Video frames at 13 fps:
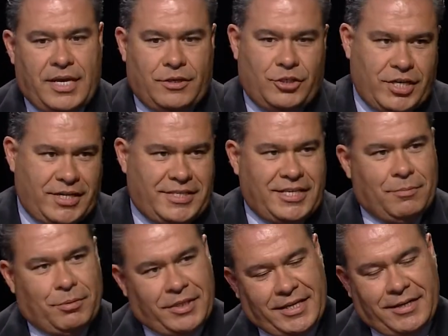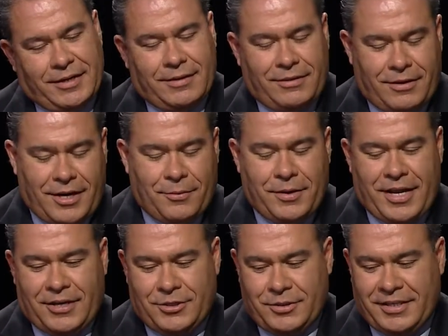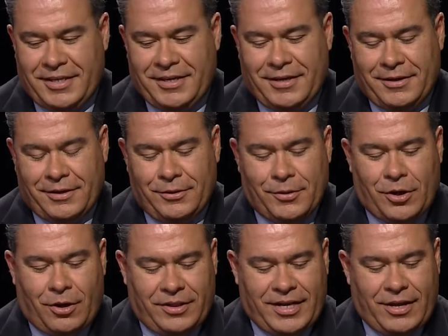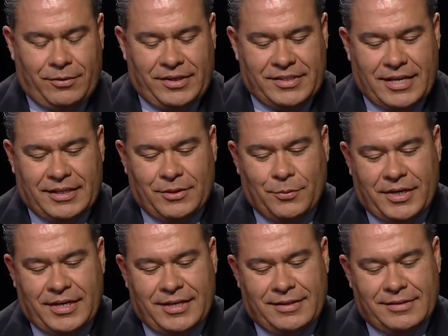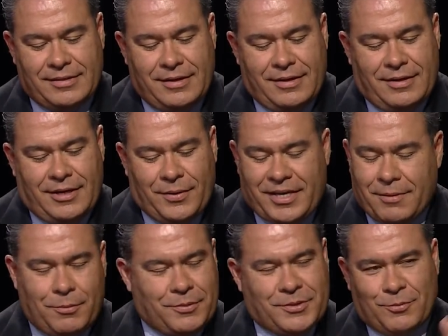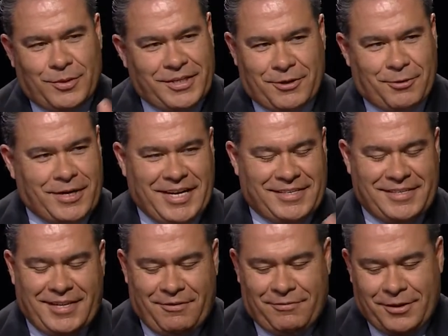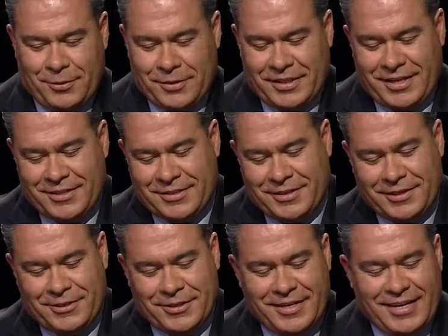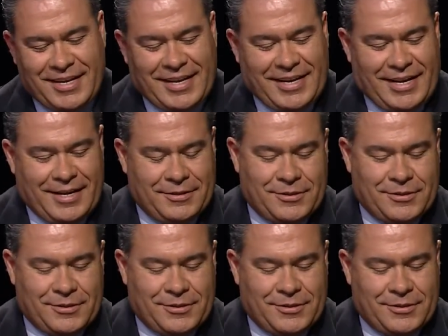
Yeah, JTIP, LEDA, thought I would actually, call it out exactly what it is. We come up with some really great stuff, in the legislature. And